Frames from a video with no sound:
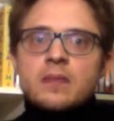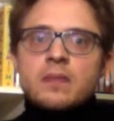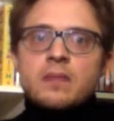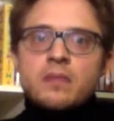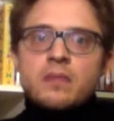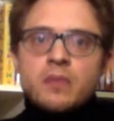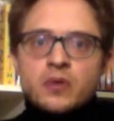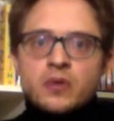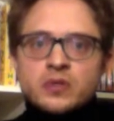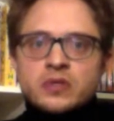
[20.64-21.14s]

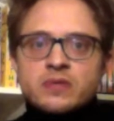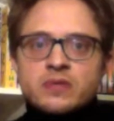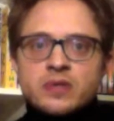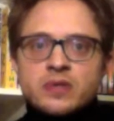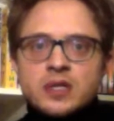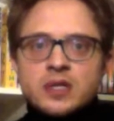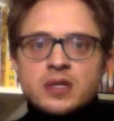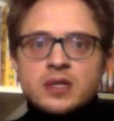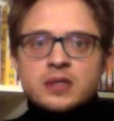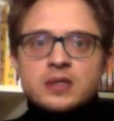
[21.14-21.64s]
most of our
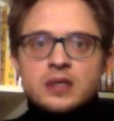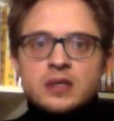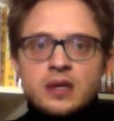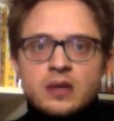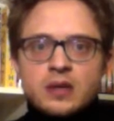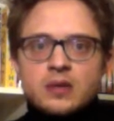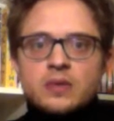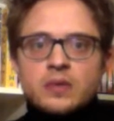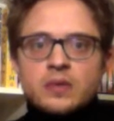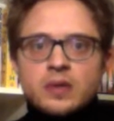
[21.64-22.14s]
data
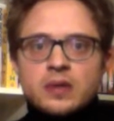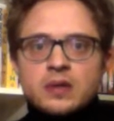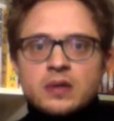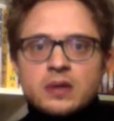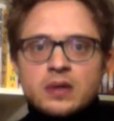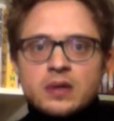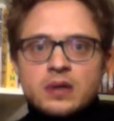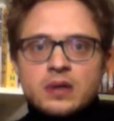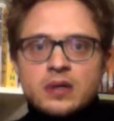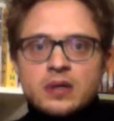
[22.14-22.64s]
together with
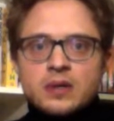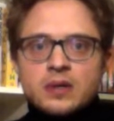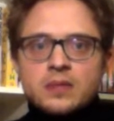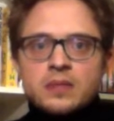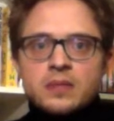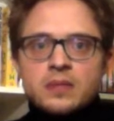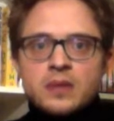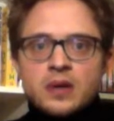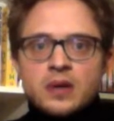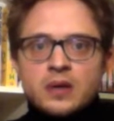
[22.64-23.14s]

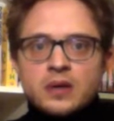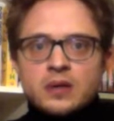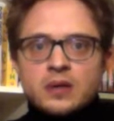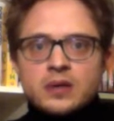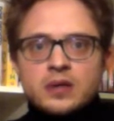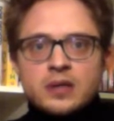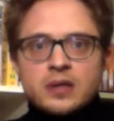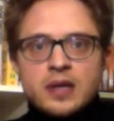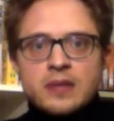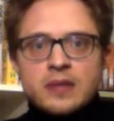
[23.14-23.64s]
our
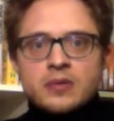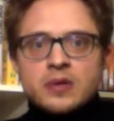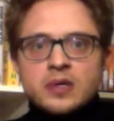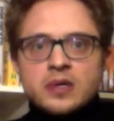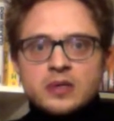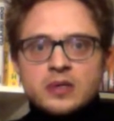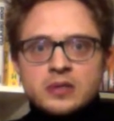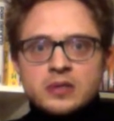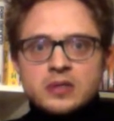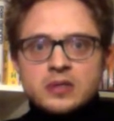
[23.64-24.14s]

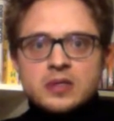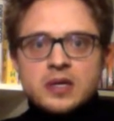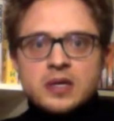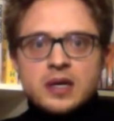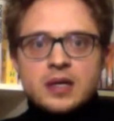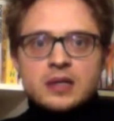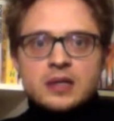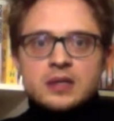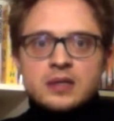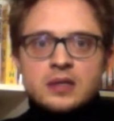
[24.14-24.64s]
collaborators
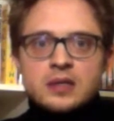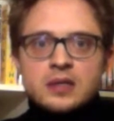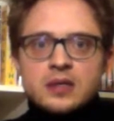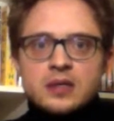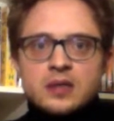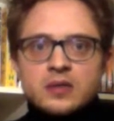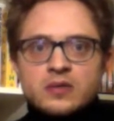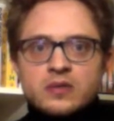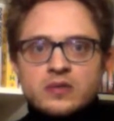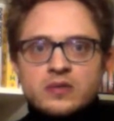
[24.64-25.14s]
at the
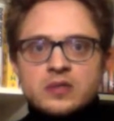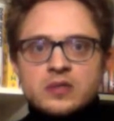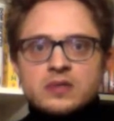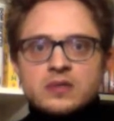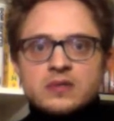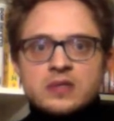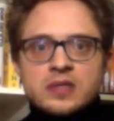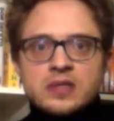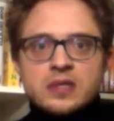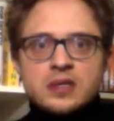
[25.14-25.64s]
University of
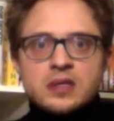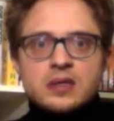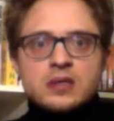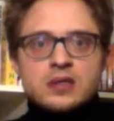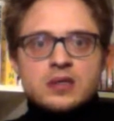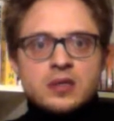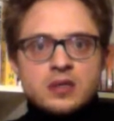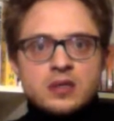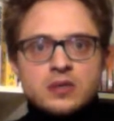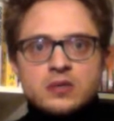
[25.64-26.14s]
Zug and the
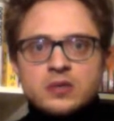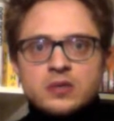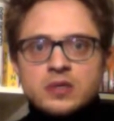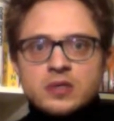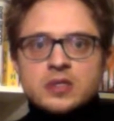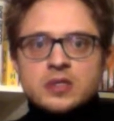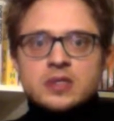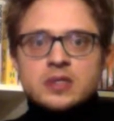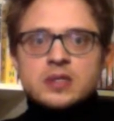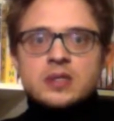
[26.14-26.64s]
TU
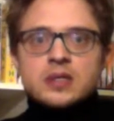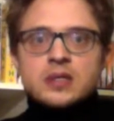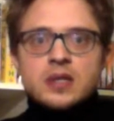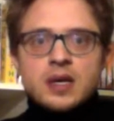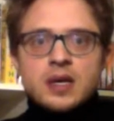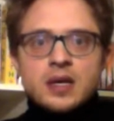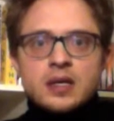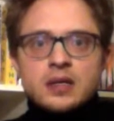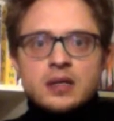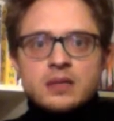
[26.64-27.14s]
Dresden
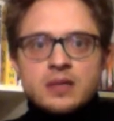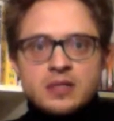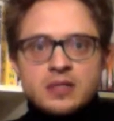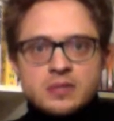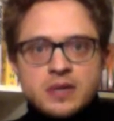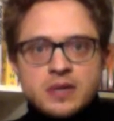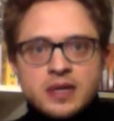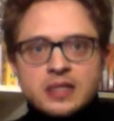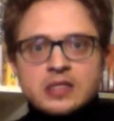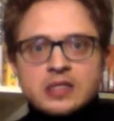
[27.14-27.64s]
and the Max
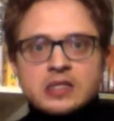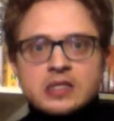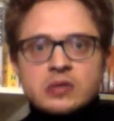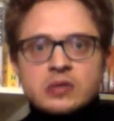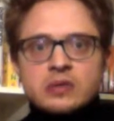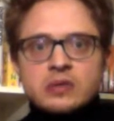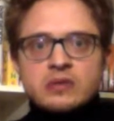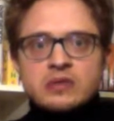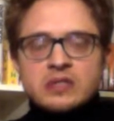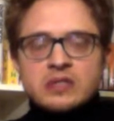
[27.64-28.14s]
Planck Institute
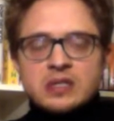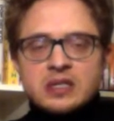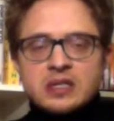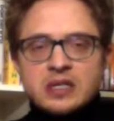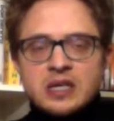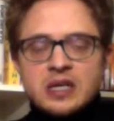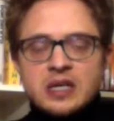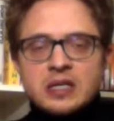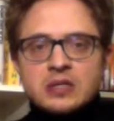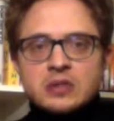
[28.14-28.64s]
of
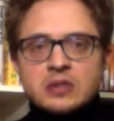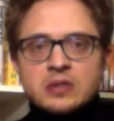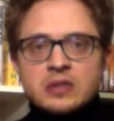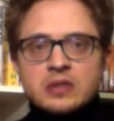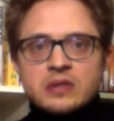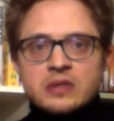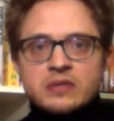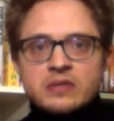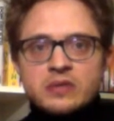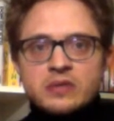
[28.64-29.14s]

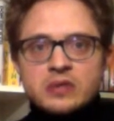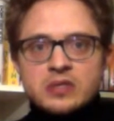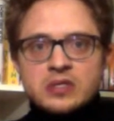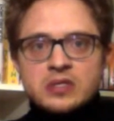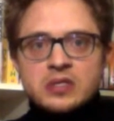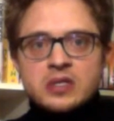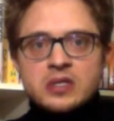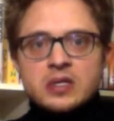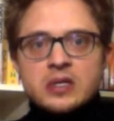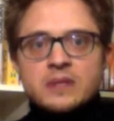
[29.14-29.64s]
Psychiatry for this
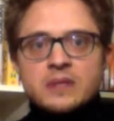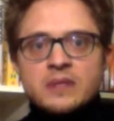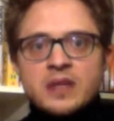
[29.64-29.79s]
study.